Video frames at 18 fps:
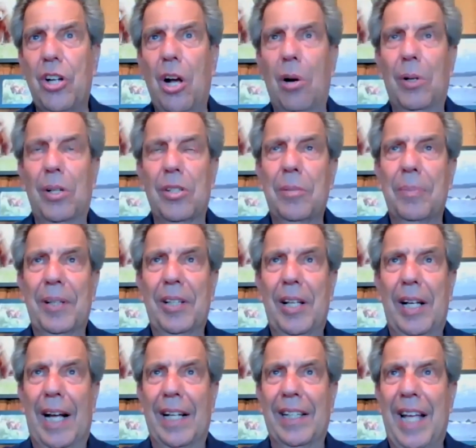our show
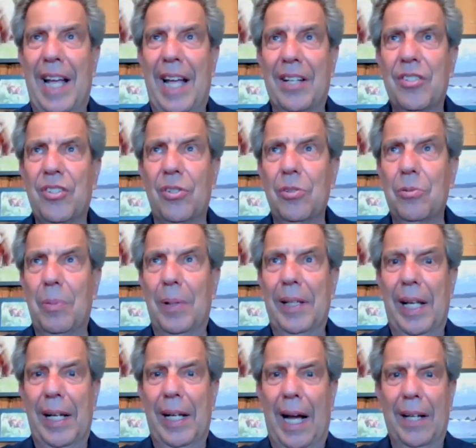ultimately got
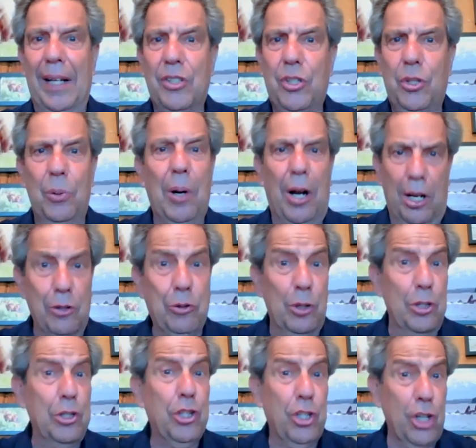canceled when they got to
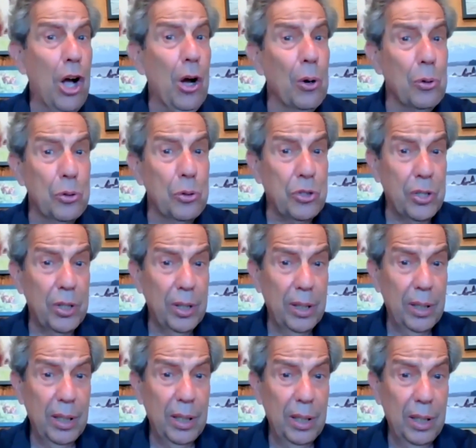100 shows,
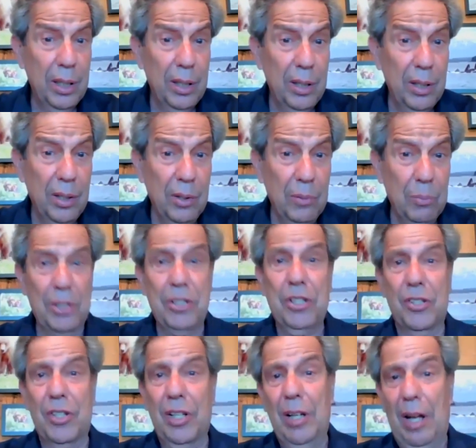
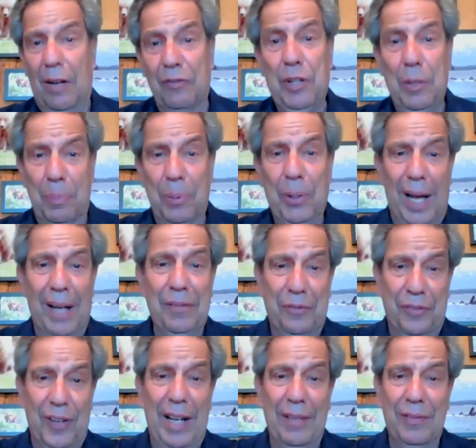which is enough to put
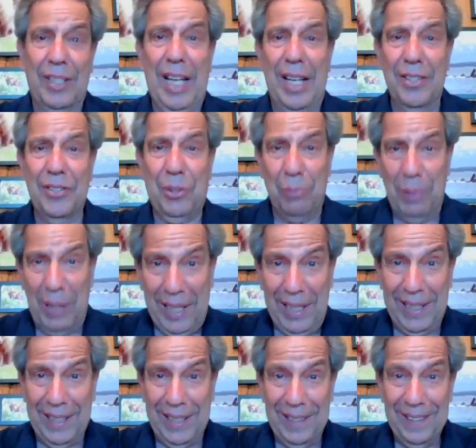on 5 days a
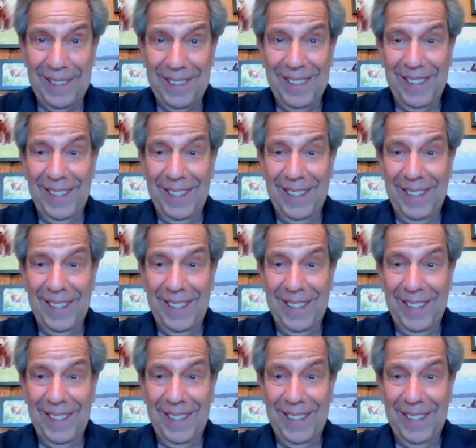week.